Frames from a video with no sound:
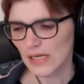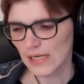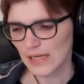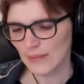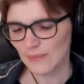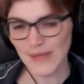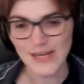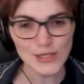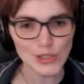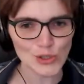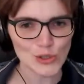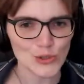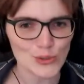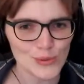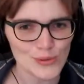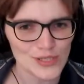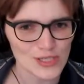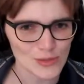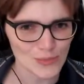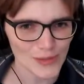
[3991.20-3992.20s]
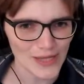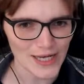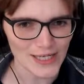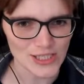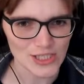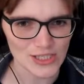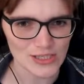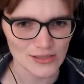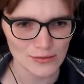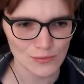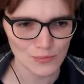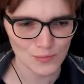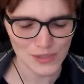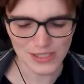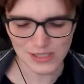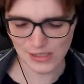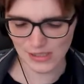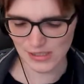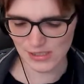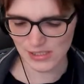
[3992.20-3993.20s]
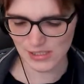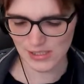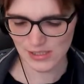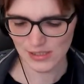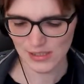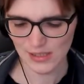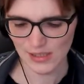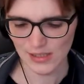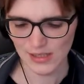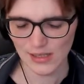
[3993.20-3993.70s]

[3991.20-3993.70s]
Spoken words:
made a huge splash because